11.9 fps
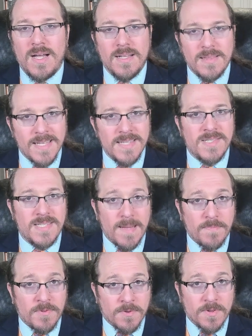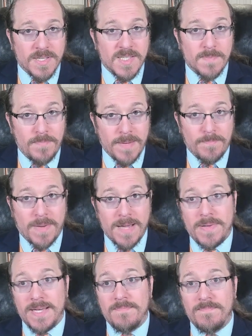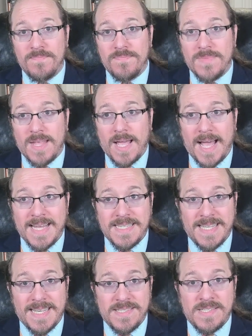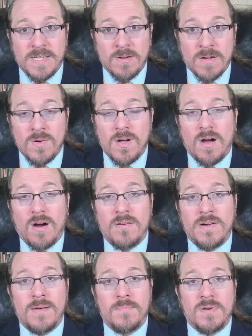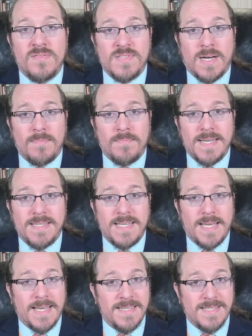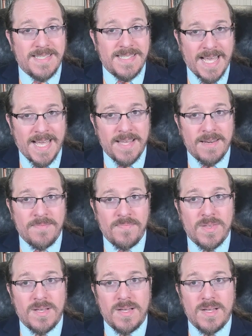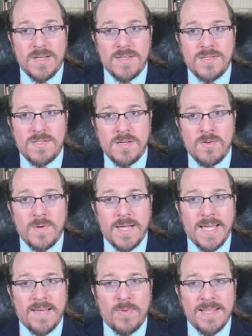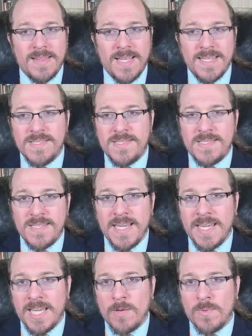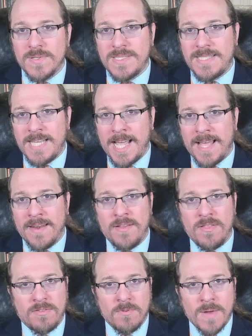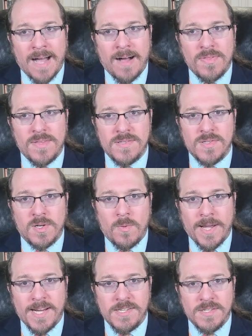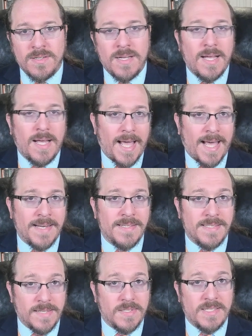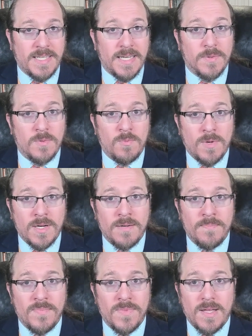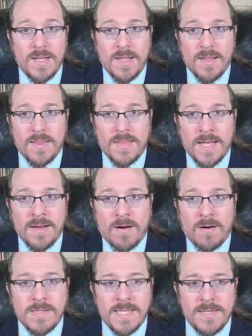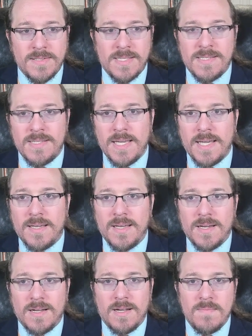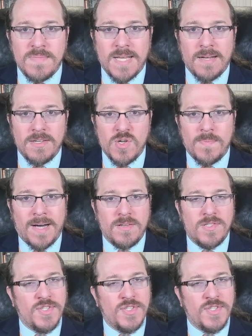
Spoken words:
Let's step through this bit by bit. At day 0, our number of zombies is 10. So if we let z equals 10 throughout this equation and delta t equal 1, then our delta z comes out to about